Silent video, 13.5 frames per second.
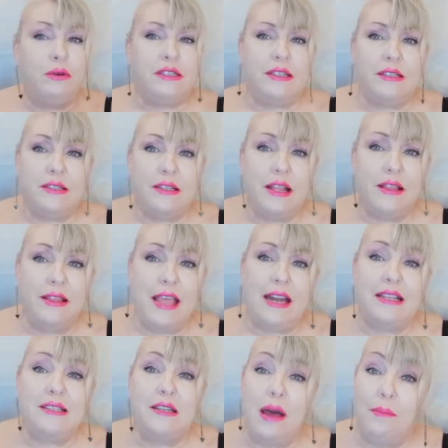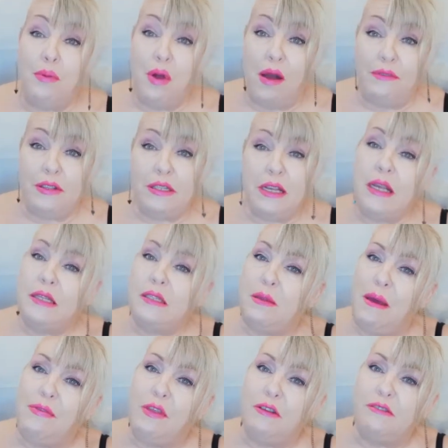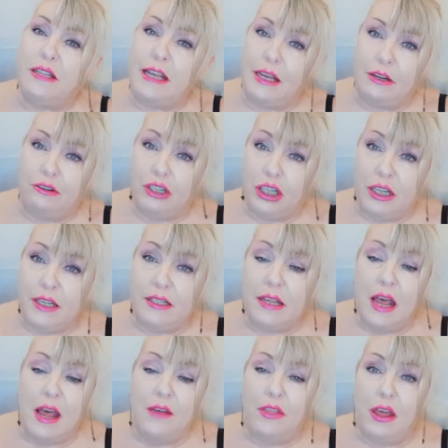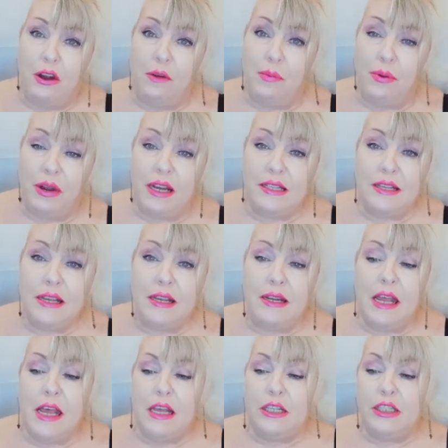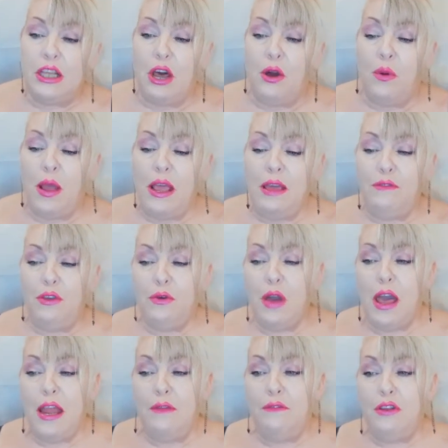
is that it's not prophecy, it's about those energies that are present. So if you kind of